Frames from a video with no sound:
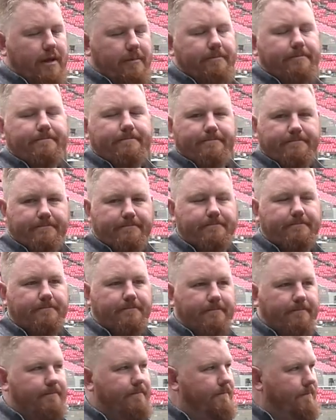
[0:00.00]

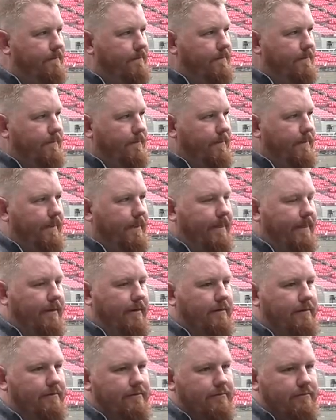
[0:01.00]

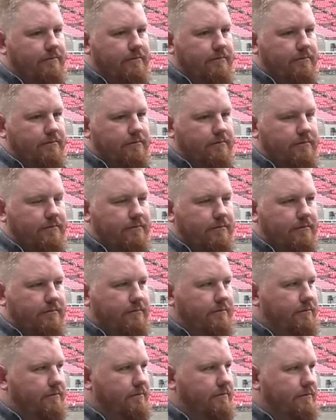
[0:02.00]

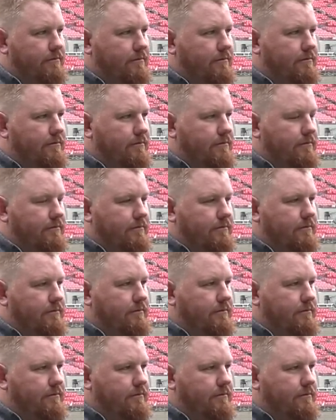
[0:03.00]
This person isn't speaking.